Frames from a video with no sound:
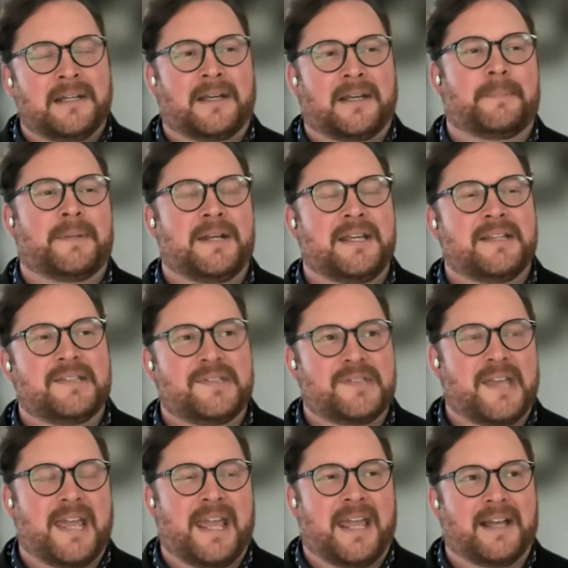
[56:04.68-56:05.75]

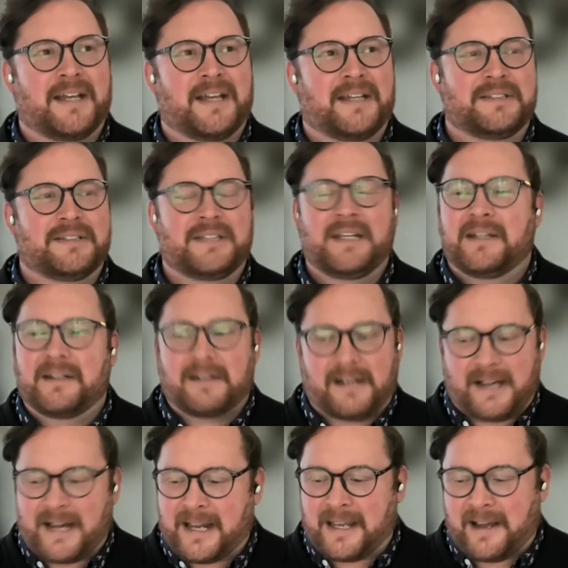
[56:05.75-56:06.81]
companies, and
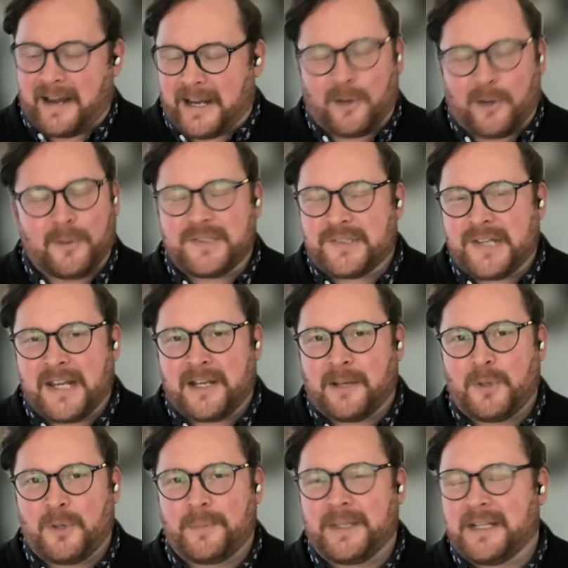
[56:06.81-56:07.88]
I always take a
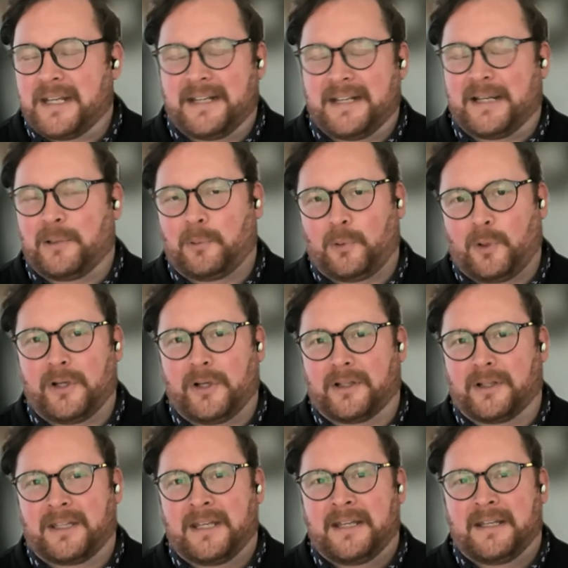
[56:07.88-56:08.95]
moment and I
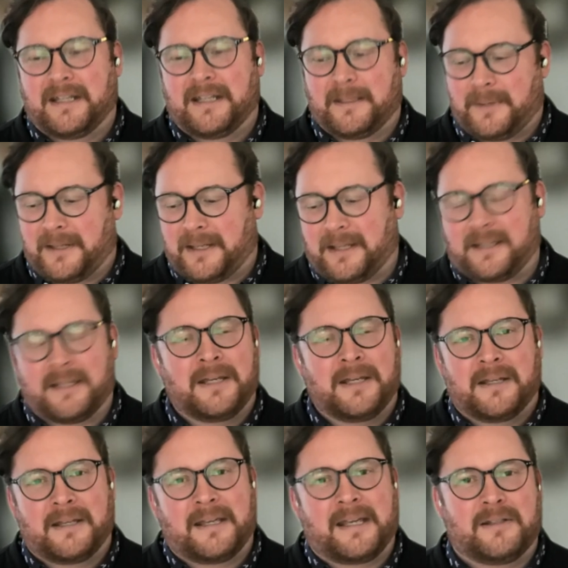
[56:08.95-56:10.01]
look and I'm like,
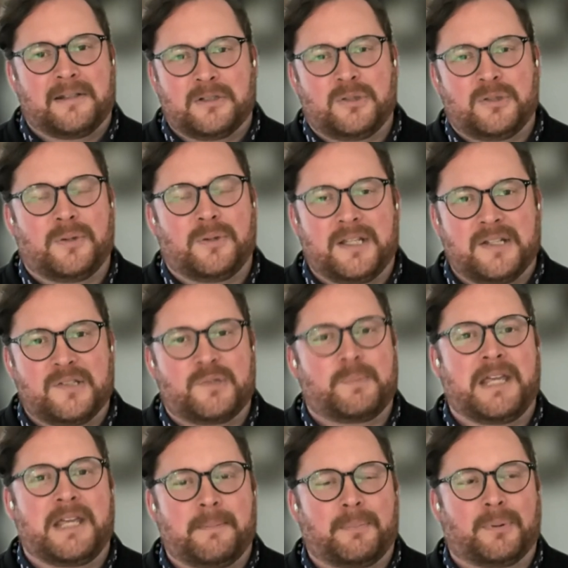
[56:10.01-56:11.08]
do these
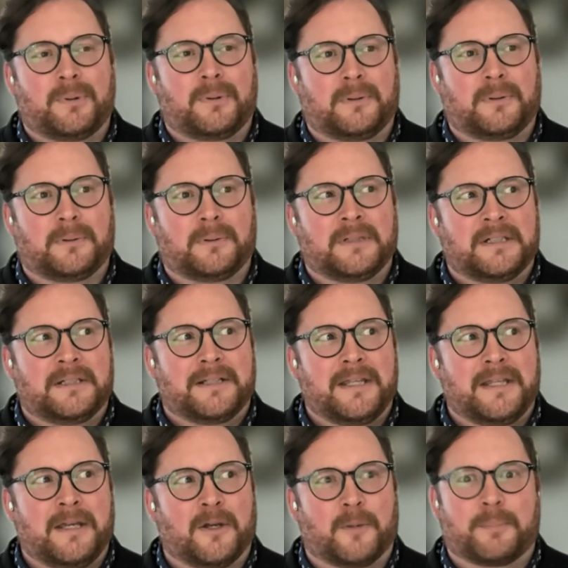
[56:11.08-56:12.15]
people,
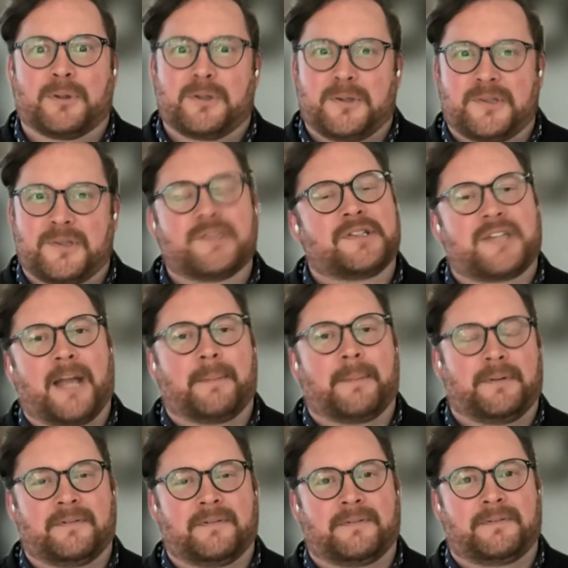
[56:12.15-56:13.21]
produce the type
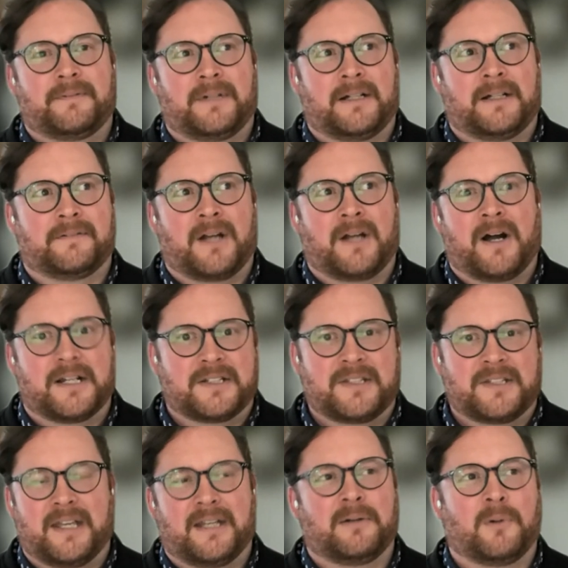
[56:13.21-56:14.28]
of
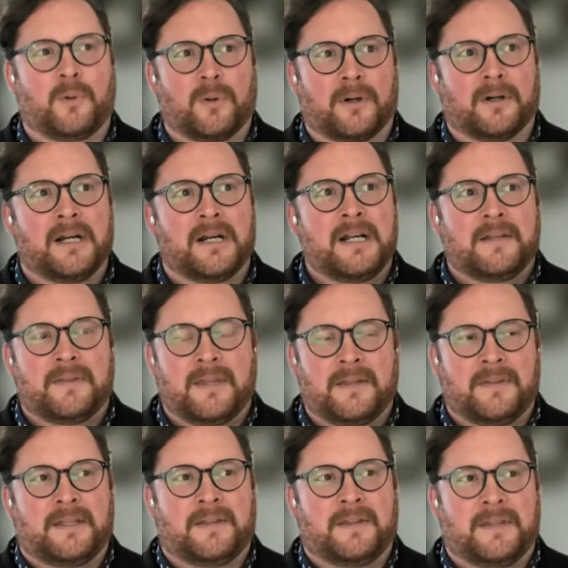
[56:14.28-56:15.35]
content, or
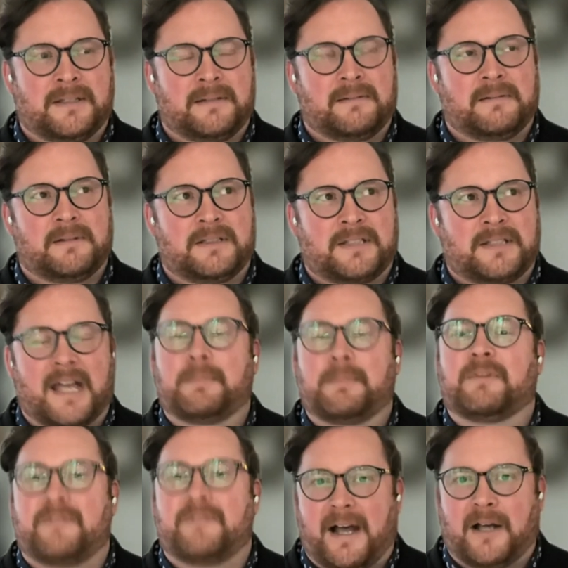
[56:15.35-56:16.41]
the type
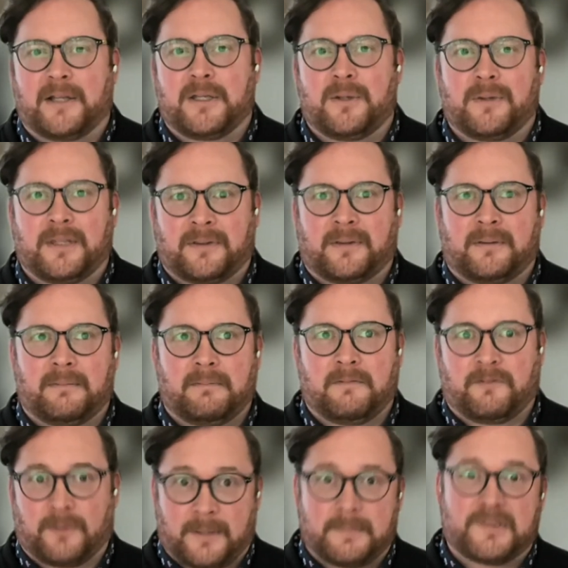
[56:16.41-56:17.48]
of value that
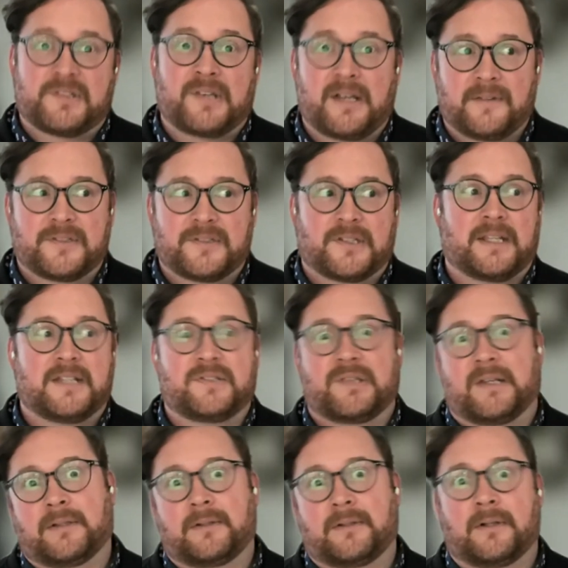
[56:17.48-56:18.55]
for themselves that they
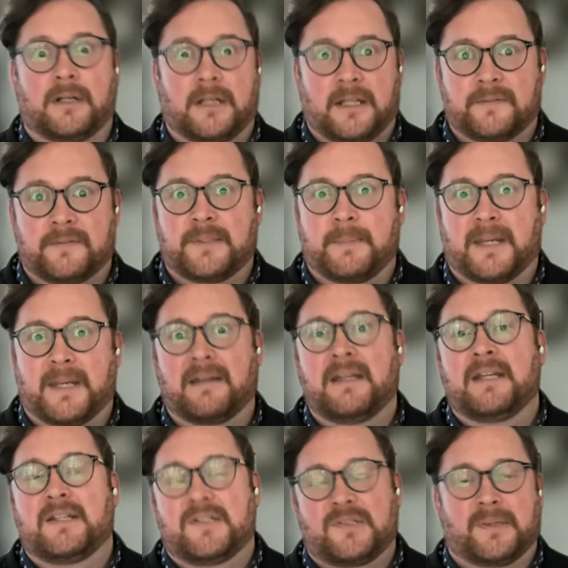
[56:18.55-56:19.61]
say that they're going to give to me?
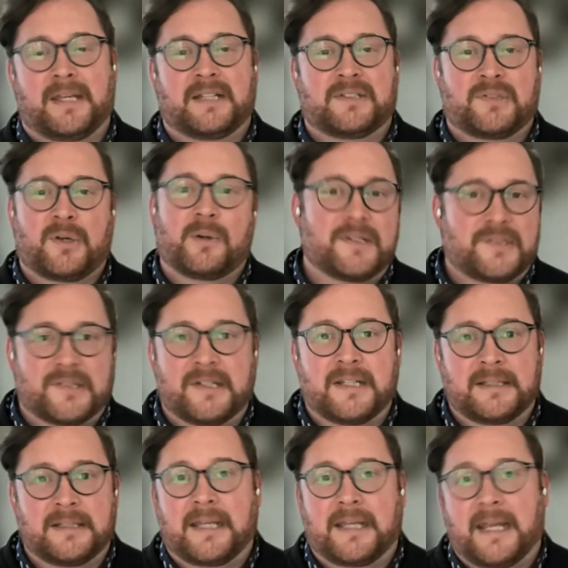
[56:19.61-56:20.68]
So that's always an
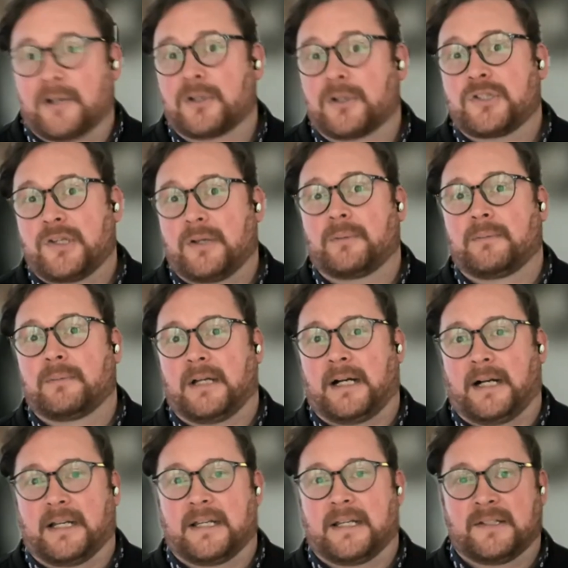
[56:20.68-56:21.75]
indicator too,
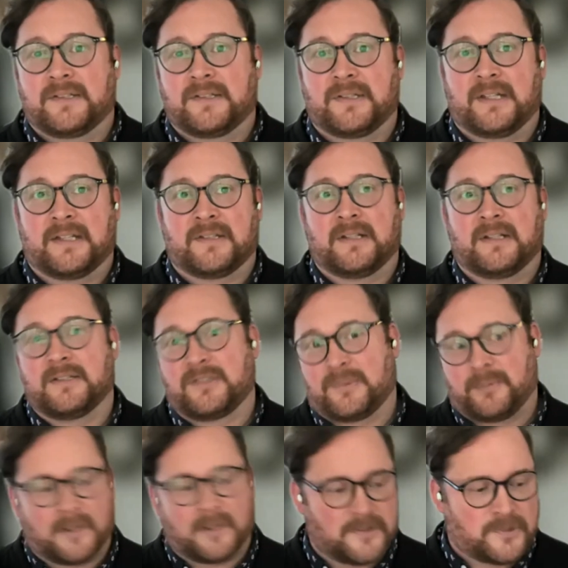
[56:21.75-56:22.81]
as
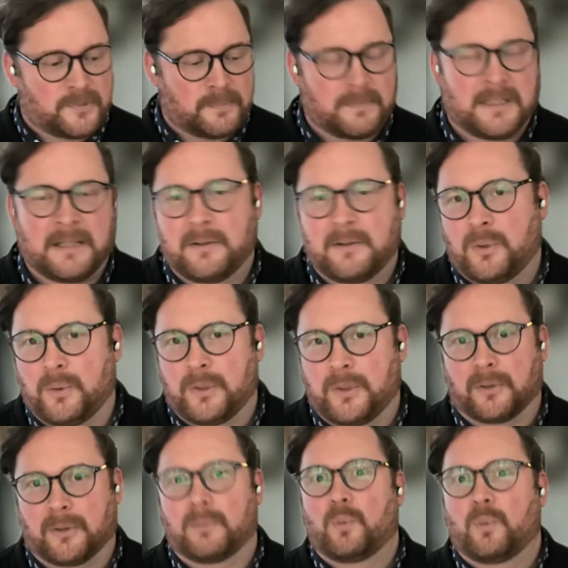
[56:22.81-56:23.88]
far as who
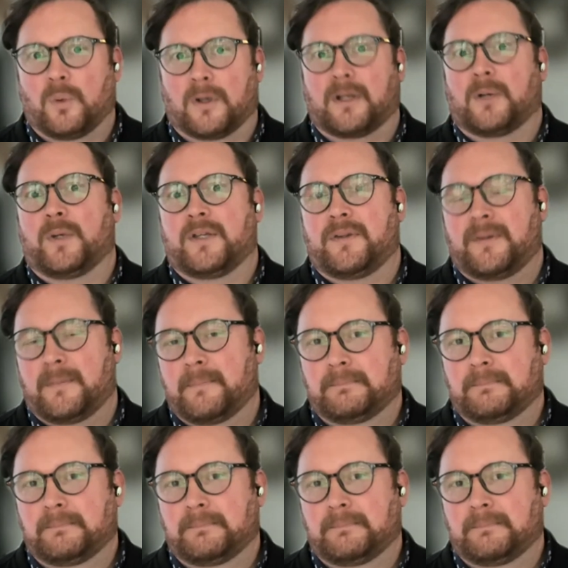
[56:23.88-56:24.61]
you're working with.